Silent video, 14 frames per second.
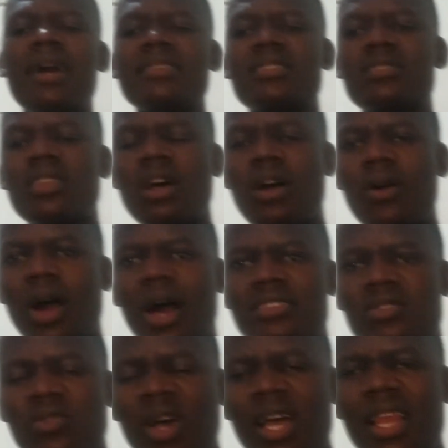
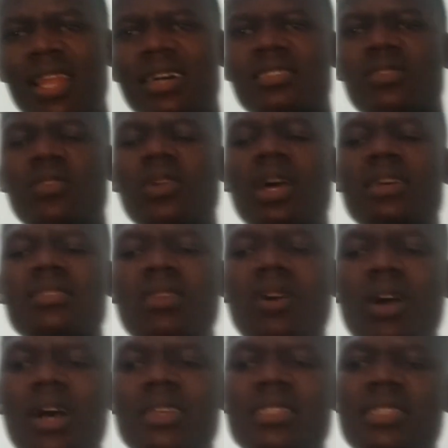As
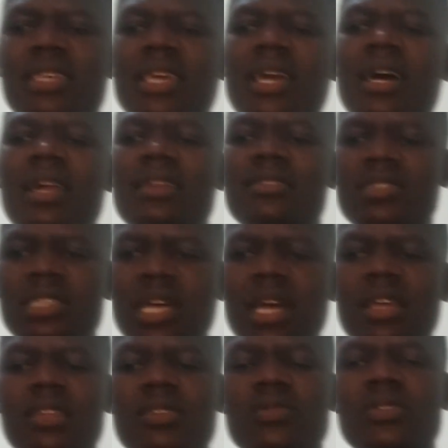long as they are
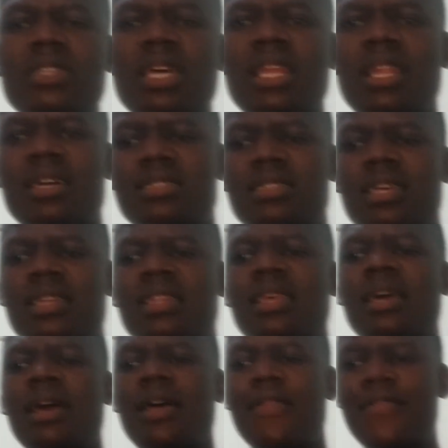trying to tell us that
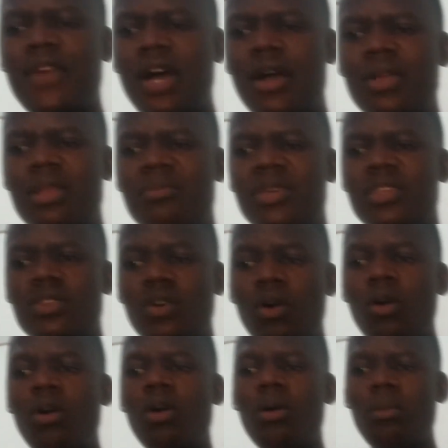there will be
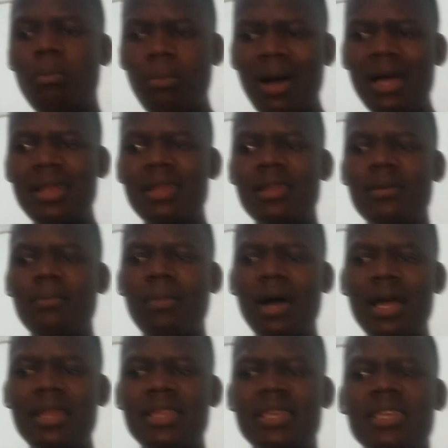no
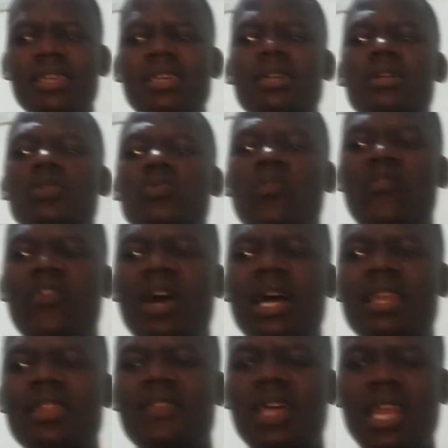money to
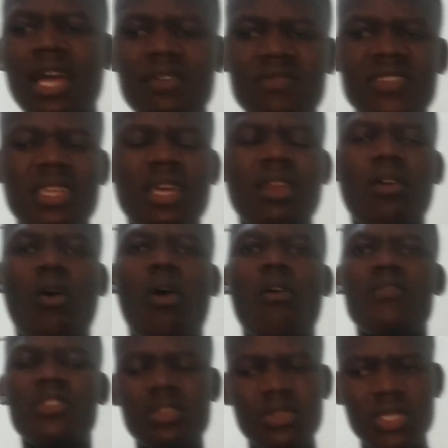fund the lifestyle
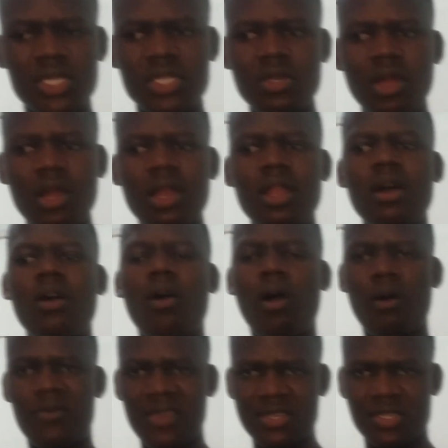of judicial
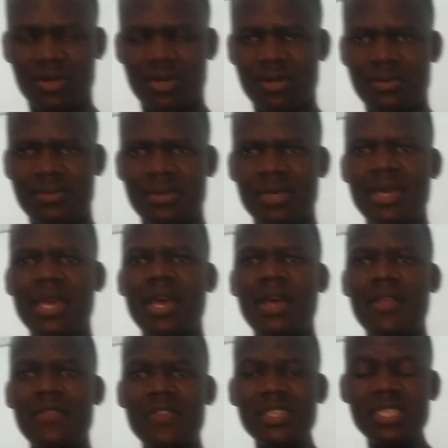officials,
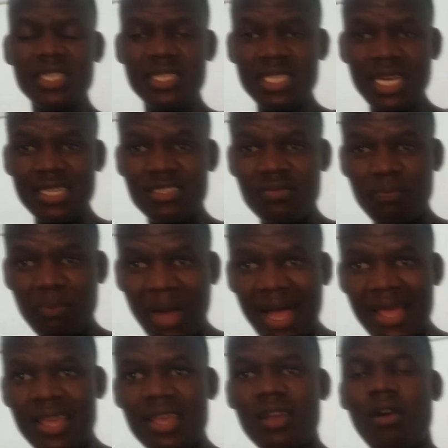this is just
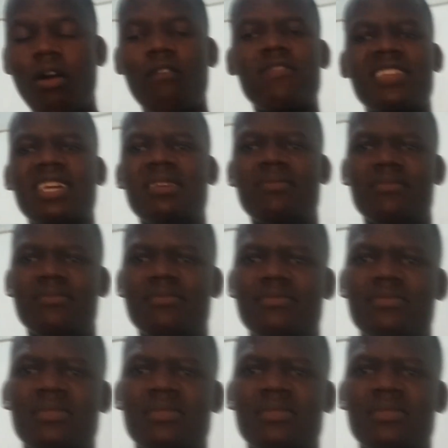buying of time.